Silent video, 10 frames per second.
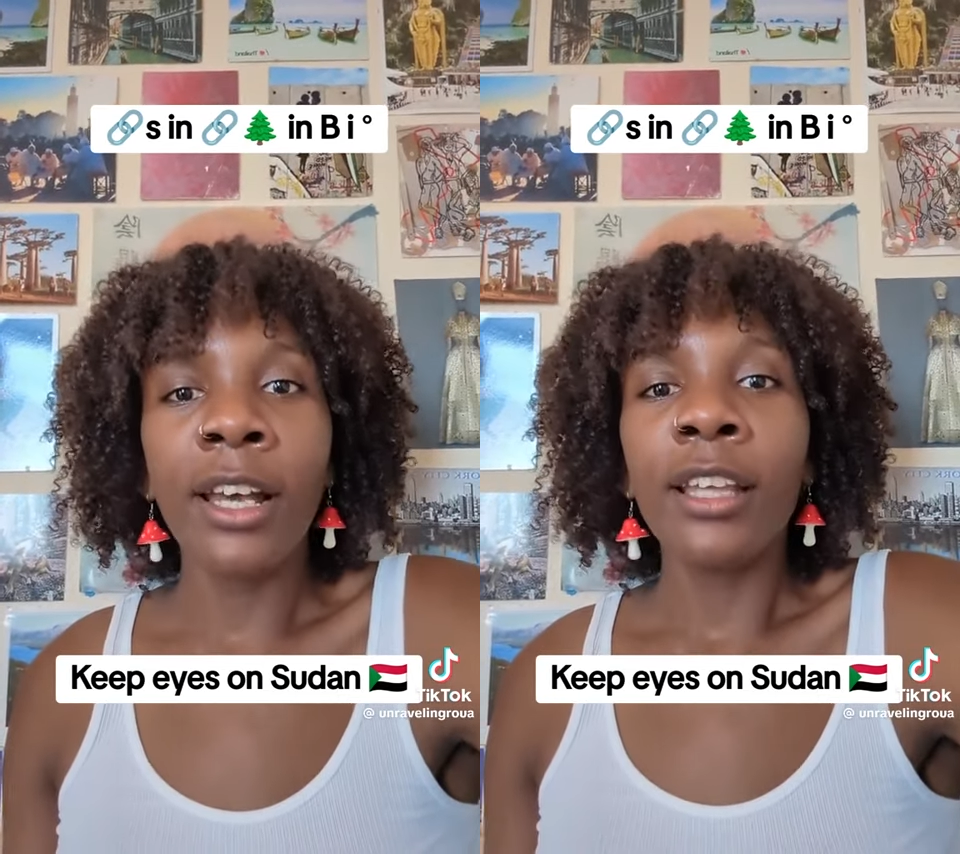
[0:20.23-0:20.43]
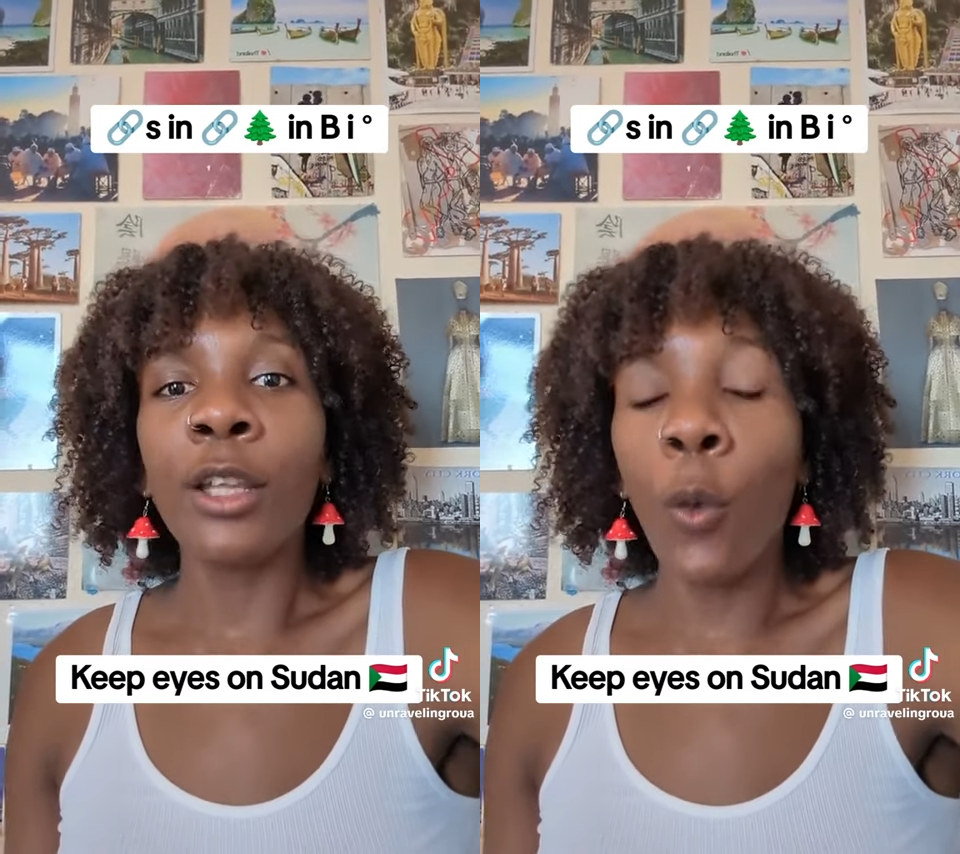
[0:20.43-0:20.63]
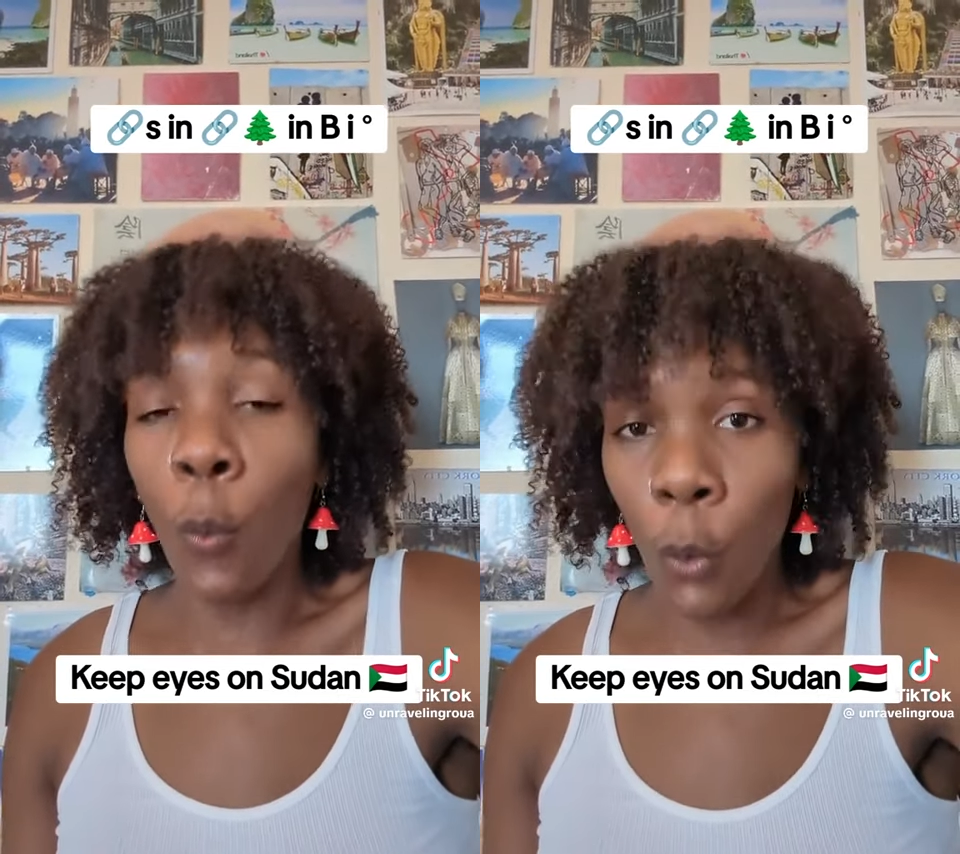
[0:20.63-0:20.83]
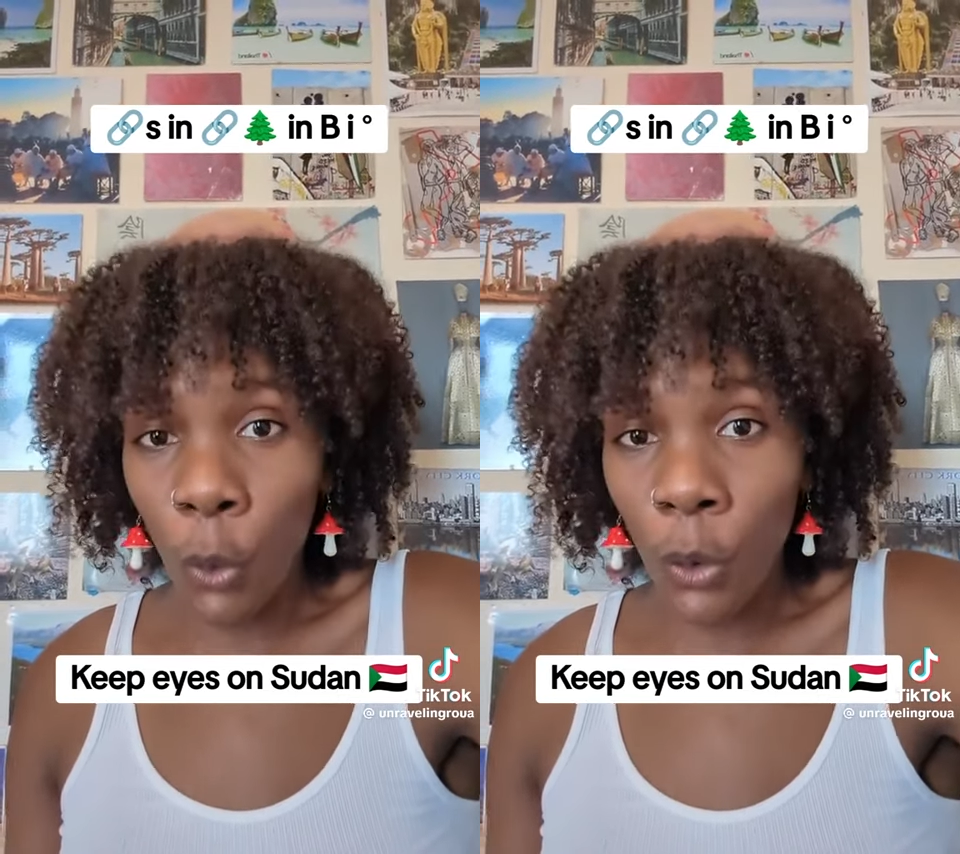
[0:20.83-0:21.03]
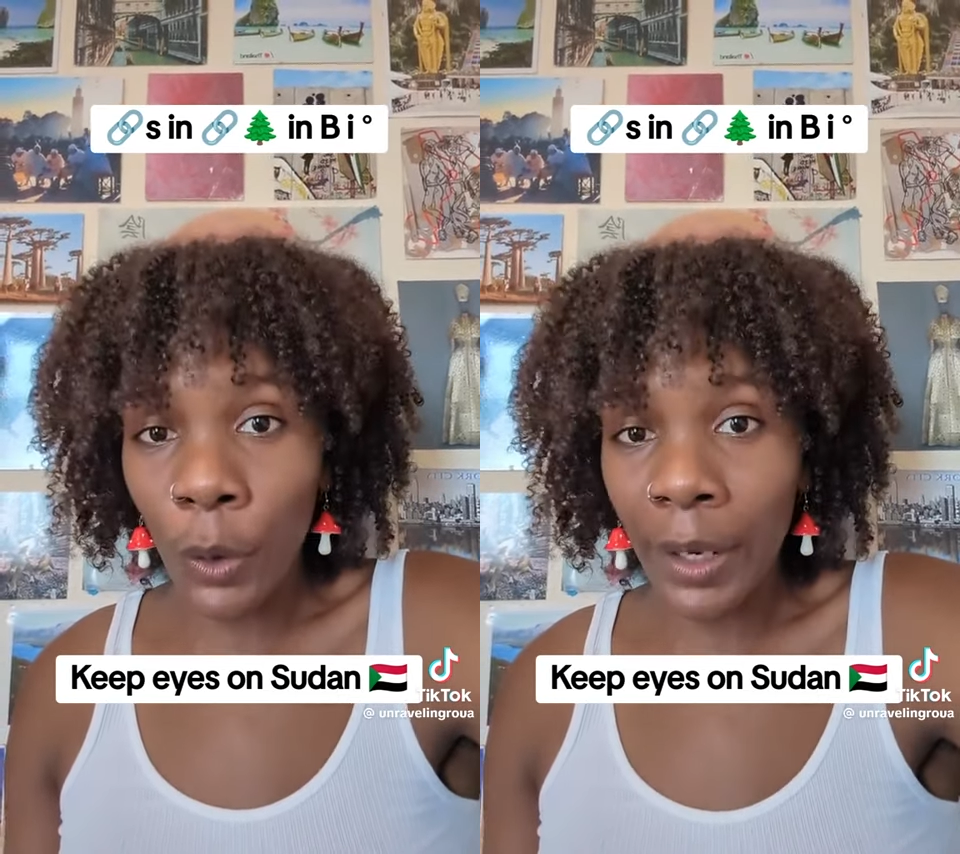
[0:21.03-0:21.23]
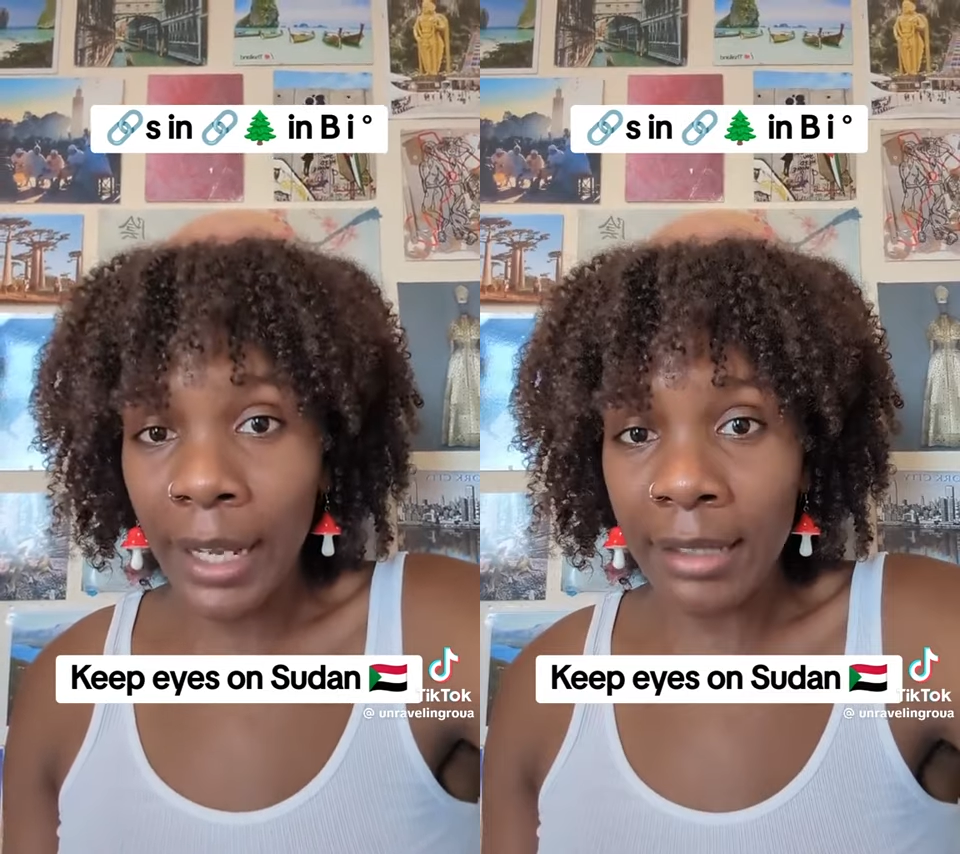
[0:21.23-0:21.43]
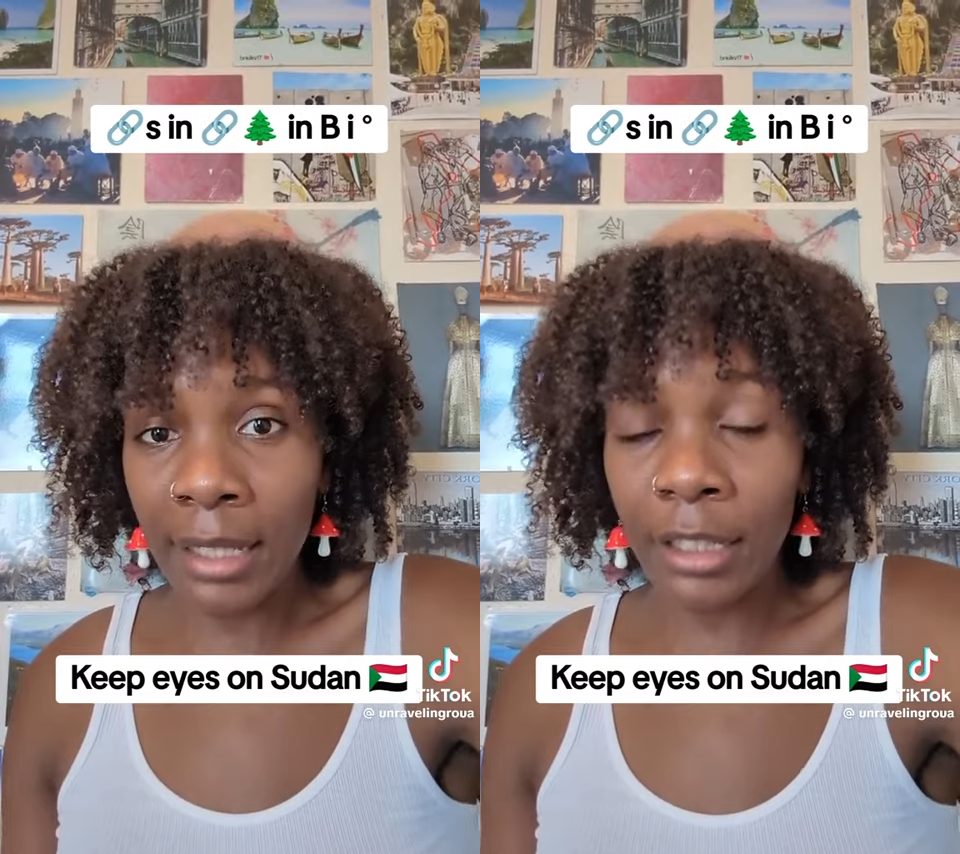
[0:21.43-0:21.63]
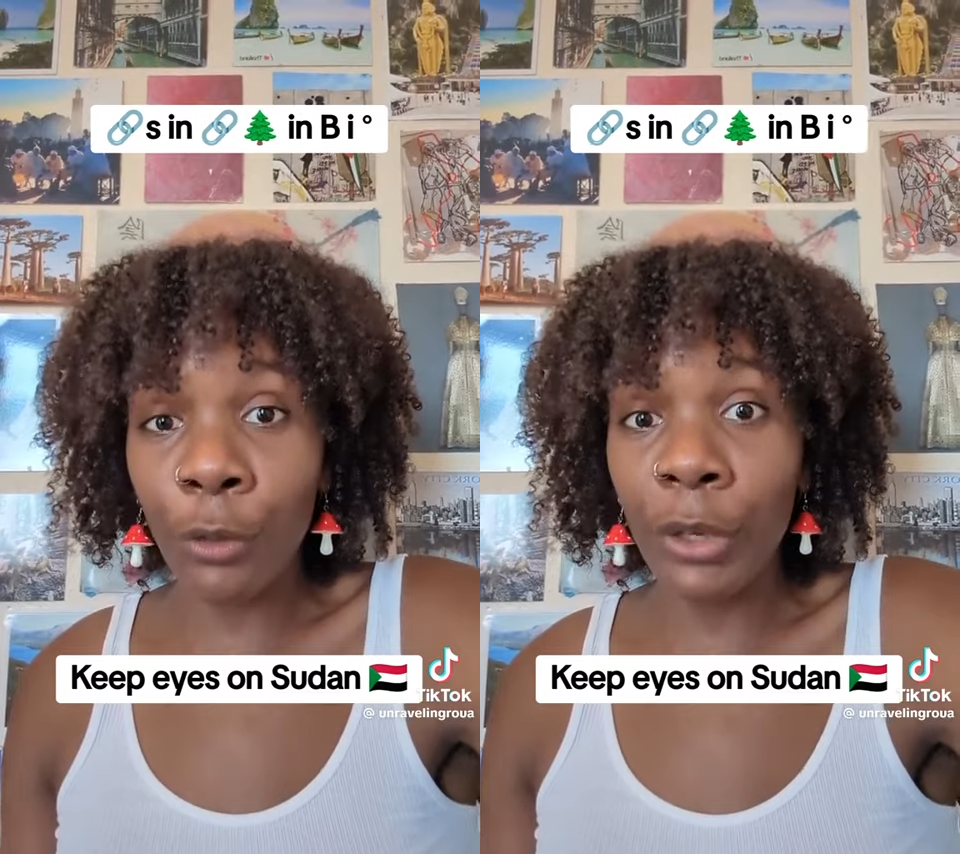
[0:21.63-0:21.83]
the war
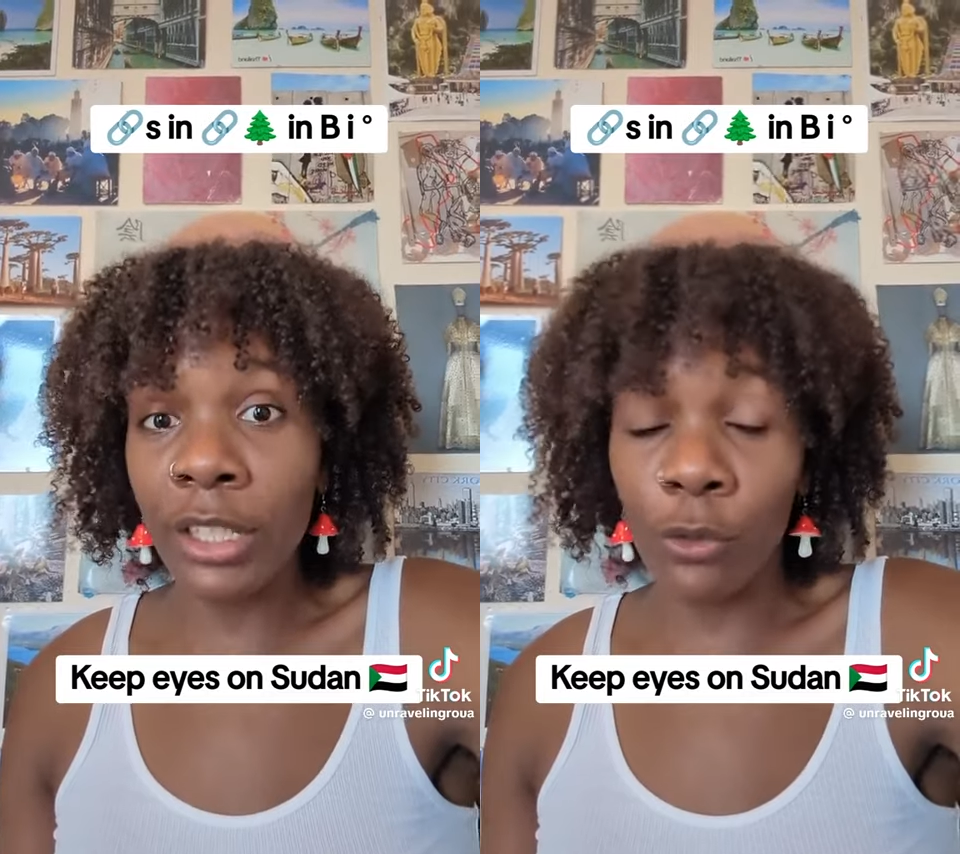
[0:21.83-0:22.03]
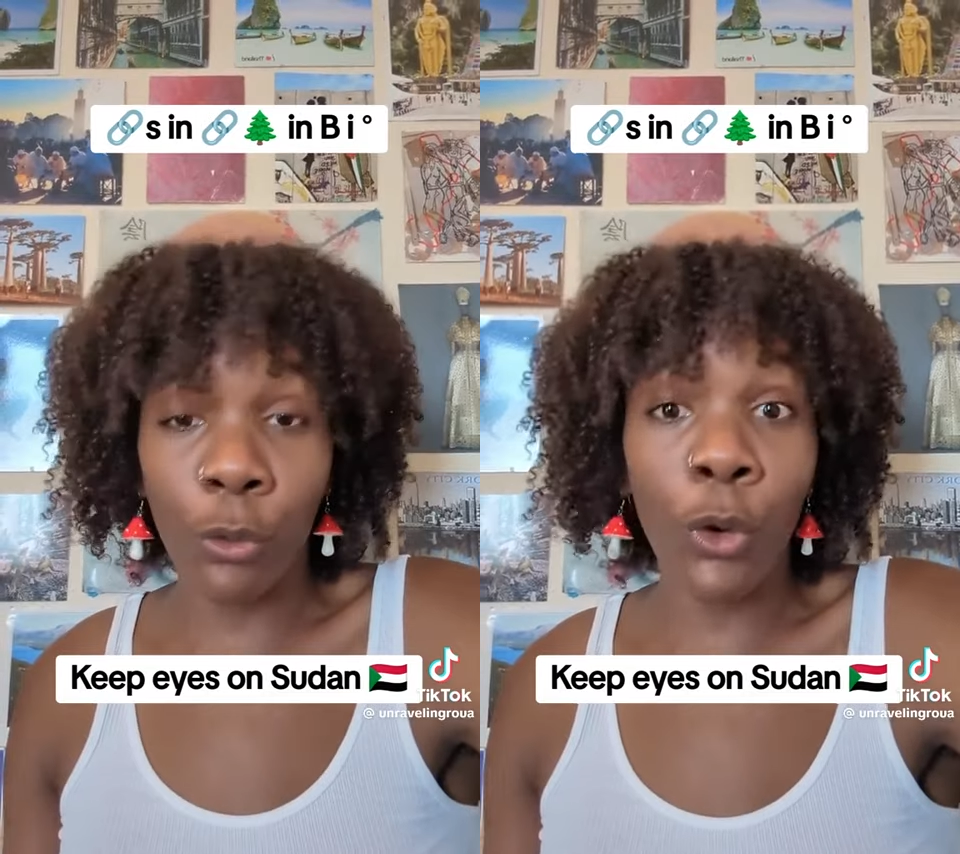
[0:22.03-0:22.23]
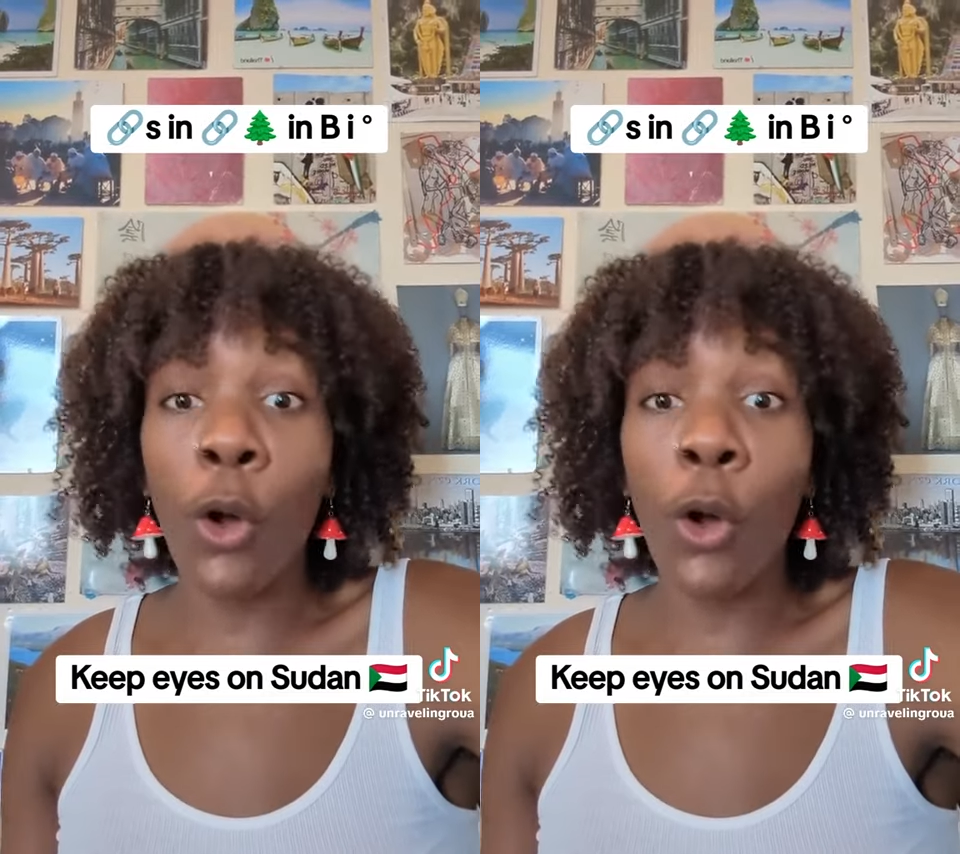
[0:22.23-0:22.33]
isn't the reason for